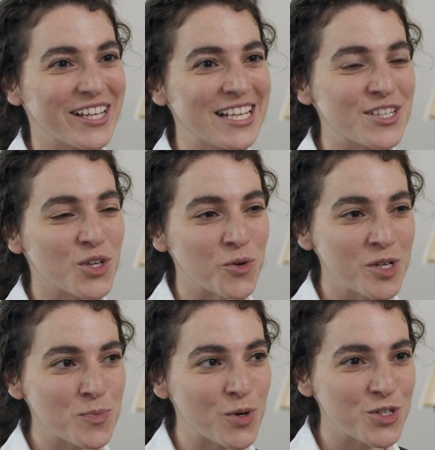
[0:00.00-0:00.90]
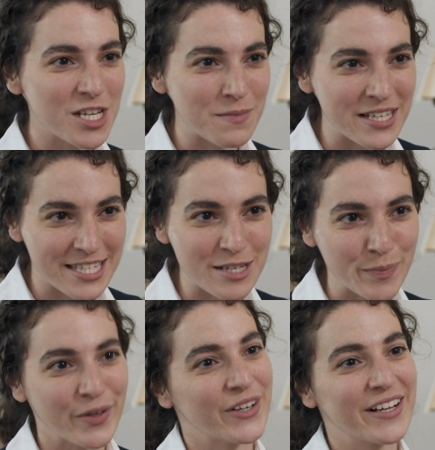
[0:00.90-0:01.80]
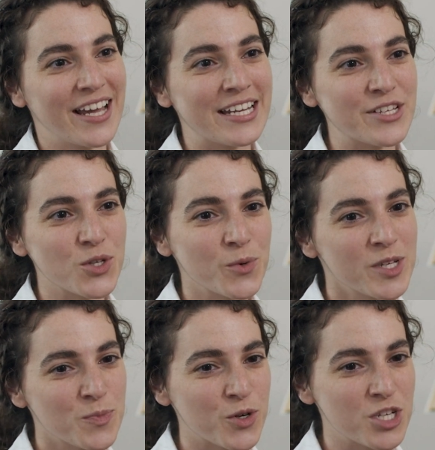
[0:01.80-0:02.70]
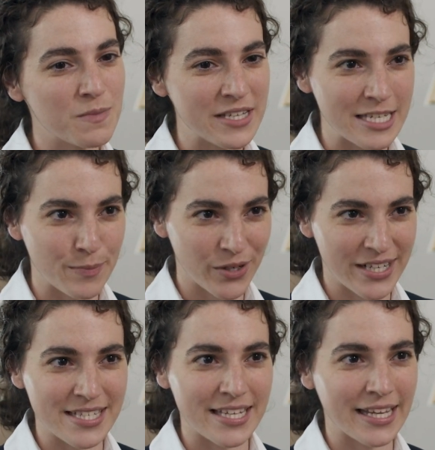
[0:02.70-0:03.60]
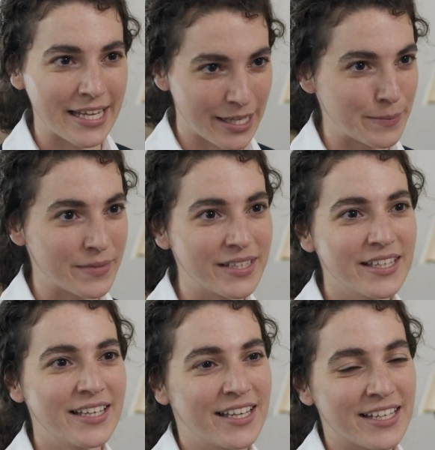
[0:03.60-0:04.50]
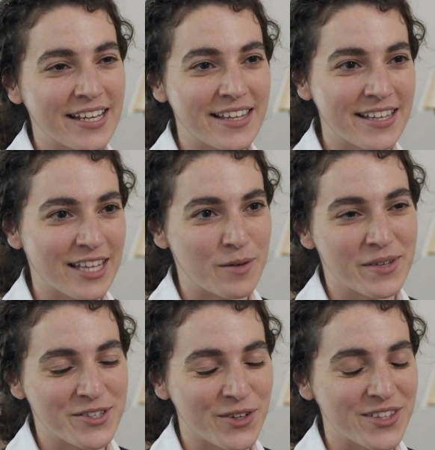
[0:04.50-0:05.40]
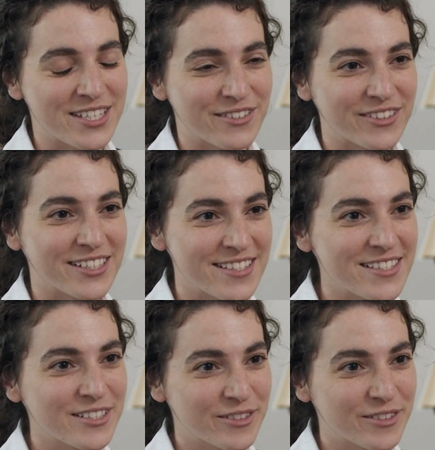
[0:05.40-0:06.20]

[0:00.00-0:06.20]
He's always pushing me deeper, and he's always pushing me deeper into him. And I think that makes all the difference.